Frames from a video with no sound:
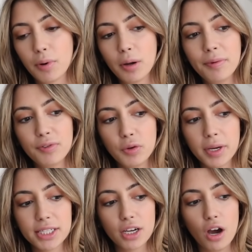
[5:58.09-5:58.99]
in case you guys wanna
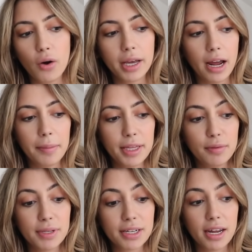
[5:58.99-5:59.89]
see more detail
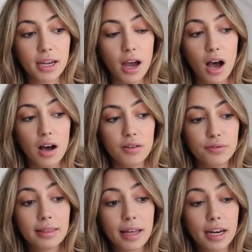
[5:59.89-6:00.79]
about why we broke